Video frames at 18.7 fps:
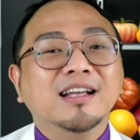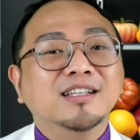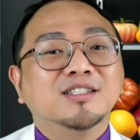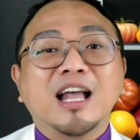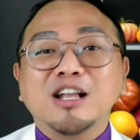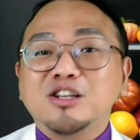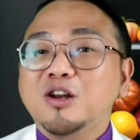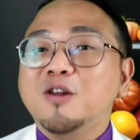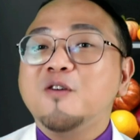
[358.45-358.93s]

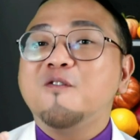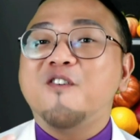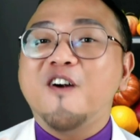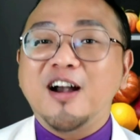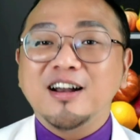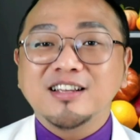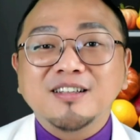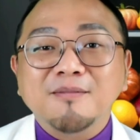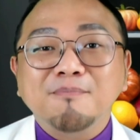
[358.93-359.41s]
is actually
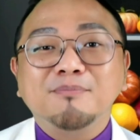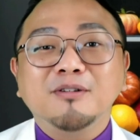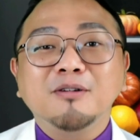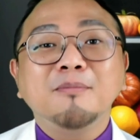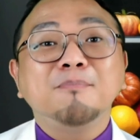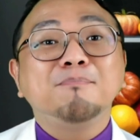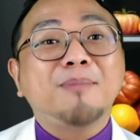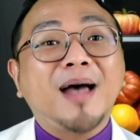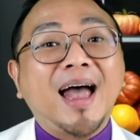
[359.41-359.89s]
very
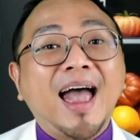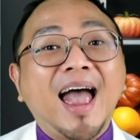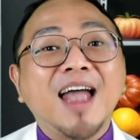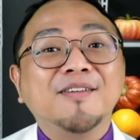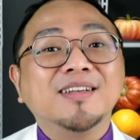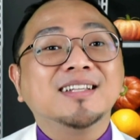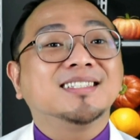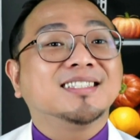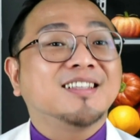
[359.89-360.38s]
simple by
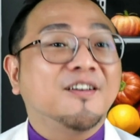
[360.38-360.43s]
having